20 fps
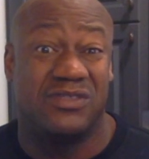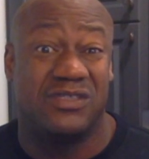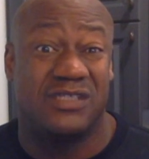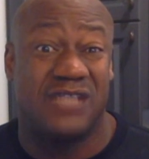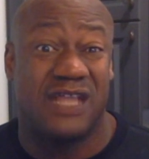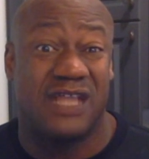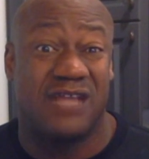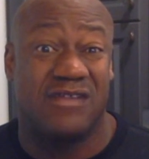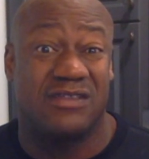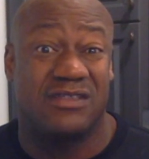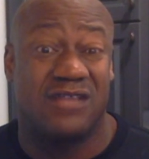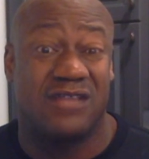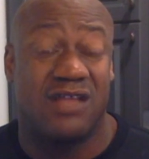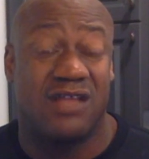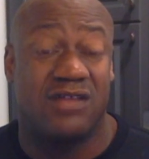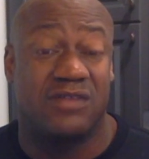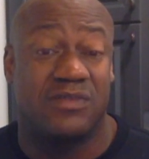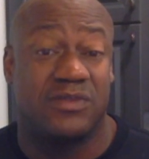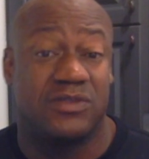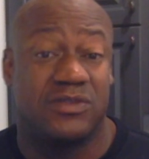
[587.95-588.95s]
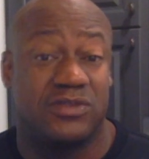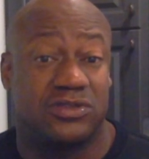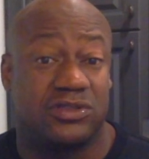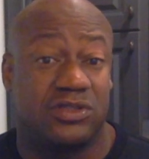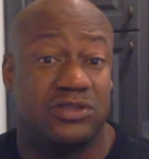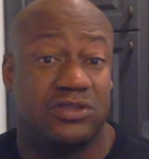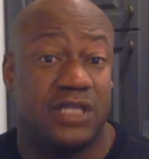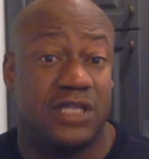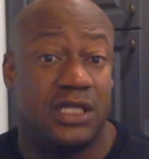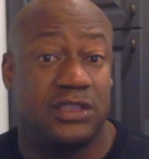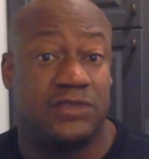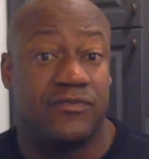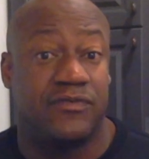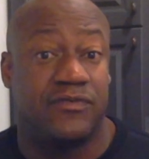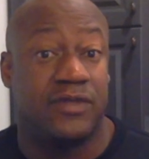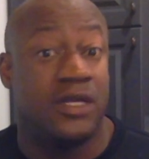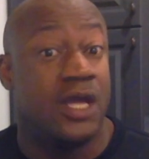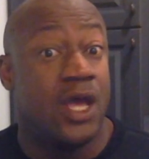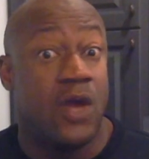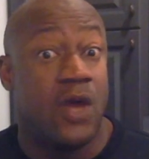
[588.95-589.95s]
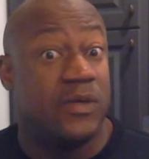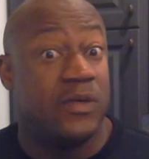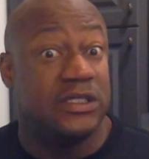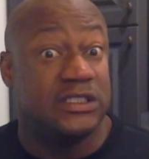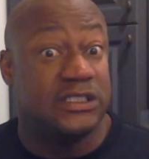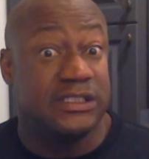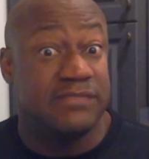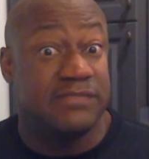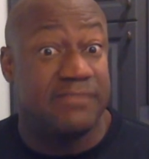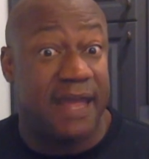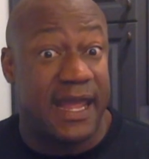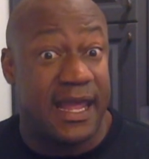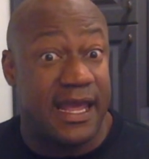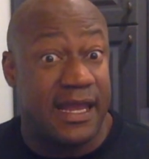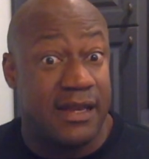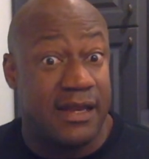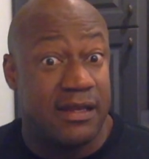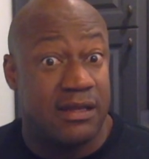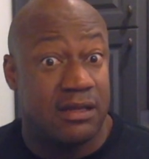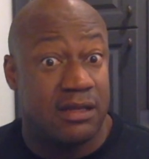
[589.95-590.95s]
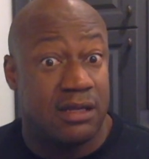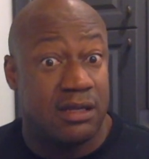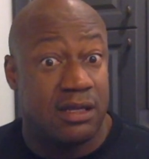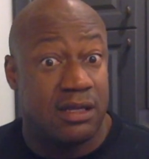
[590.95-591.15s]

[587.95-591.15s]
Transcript: $200,000 plus your association fee, which isn't bad,